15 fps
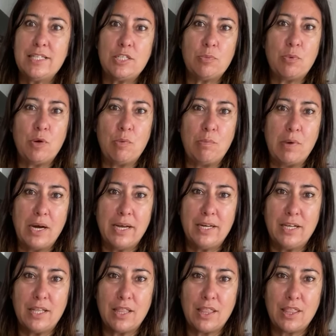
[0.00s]
to put mine
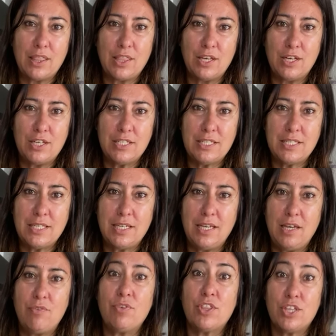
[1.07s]
at 30